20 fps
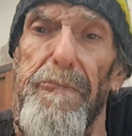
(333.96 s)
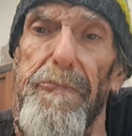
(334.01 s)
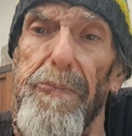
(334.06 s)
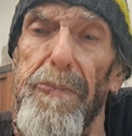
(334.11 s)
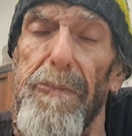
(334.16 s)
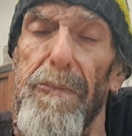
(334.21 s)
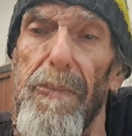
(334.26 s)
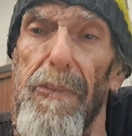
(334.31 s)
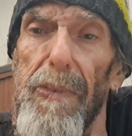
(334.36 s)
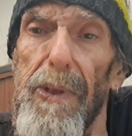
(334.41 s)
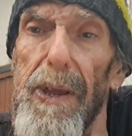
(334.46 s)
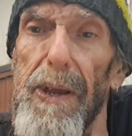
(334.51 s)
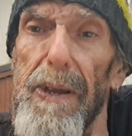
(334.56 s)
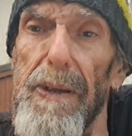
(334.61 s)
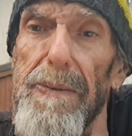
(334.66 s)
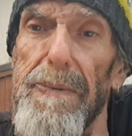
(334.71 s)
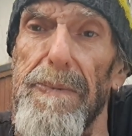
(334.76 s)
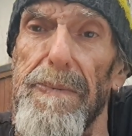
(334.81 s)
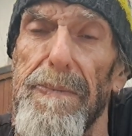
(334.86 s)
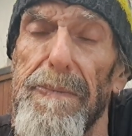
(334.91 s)

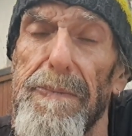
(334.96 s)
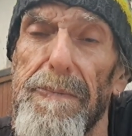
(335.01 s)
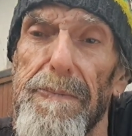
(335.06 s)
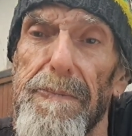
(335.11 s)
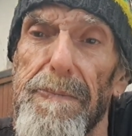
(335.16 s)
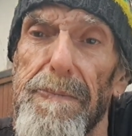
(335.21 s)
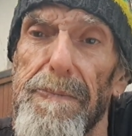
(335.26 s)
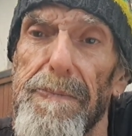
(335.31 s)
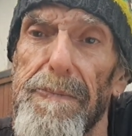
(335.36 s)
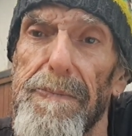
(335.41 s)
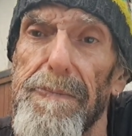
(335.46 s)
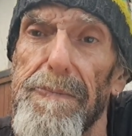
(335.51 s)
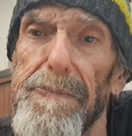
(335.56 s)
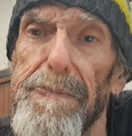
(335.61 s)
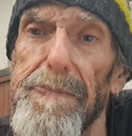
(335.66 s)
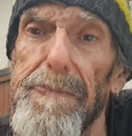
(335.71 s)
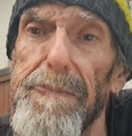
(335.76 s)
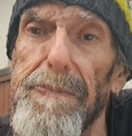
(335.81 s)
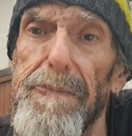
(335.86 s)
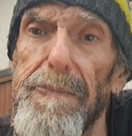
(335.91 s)

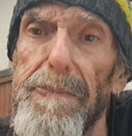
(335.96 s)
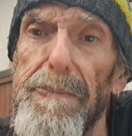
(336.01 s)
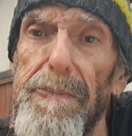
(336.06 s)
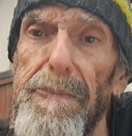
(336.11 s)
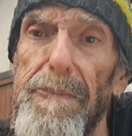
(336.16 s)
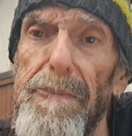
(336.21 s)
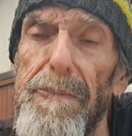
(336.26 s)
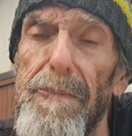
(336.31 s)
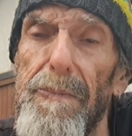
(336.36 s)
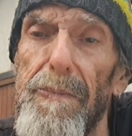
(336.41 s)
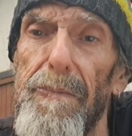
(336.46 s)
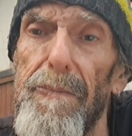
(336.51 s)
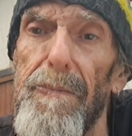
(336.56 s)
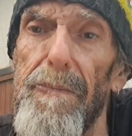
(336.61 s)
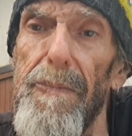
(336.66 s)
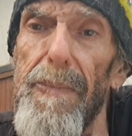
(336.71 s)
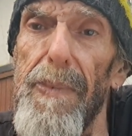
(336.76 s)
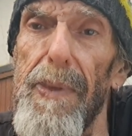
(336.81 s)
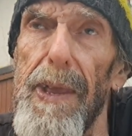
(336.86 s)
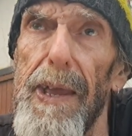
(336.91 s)

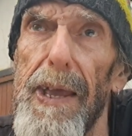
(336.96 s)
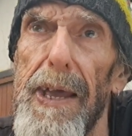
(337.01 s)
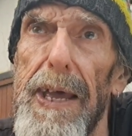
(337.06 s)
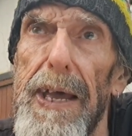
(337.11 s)
No one is speaking in this clip.